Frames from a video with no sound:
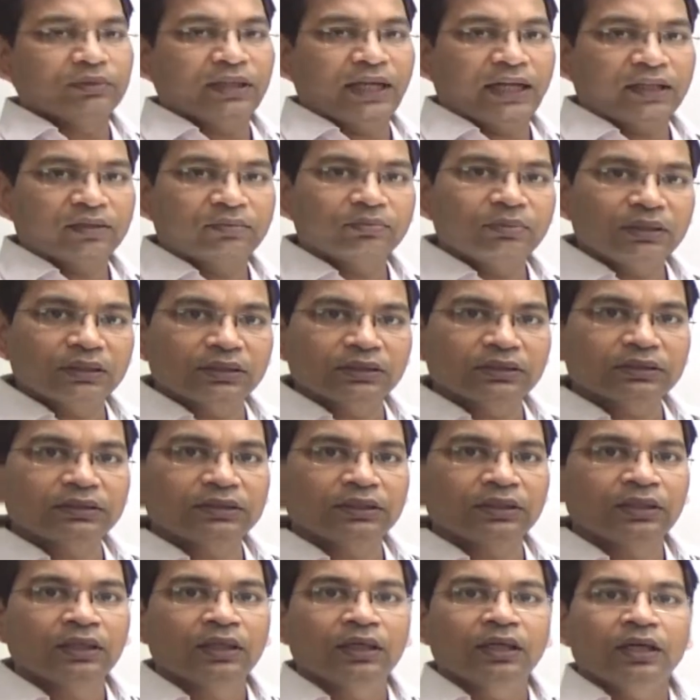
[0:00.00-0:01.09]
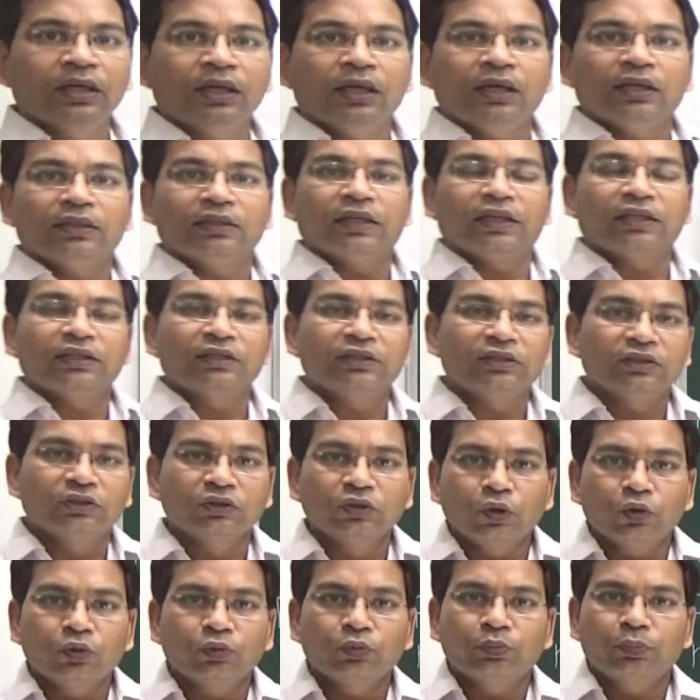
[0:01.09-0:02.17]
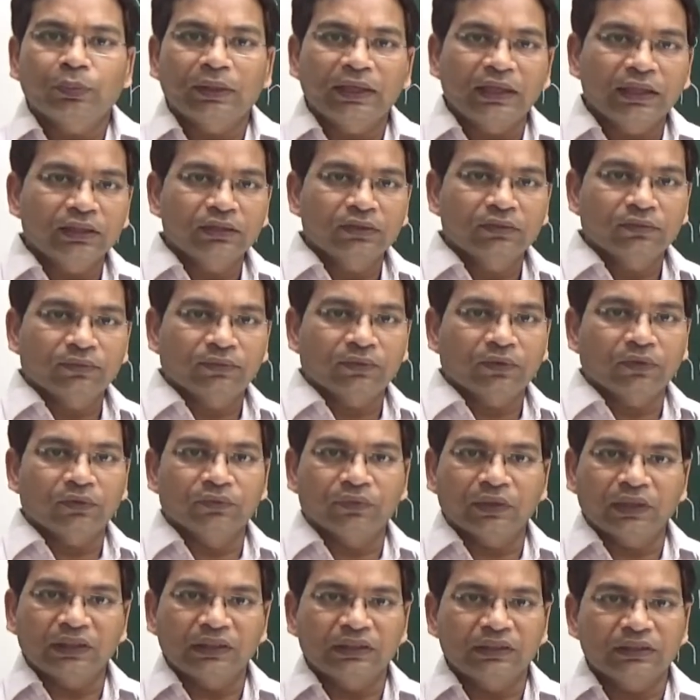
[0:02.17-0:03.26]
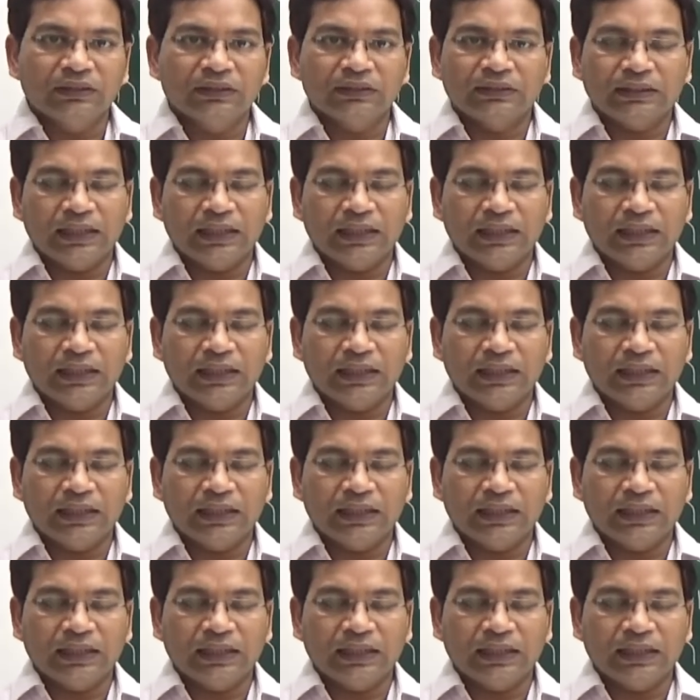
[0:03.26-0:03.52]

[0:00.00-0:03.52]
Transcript: That means there is no place for ones,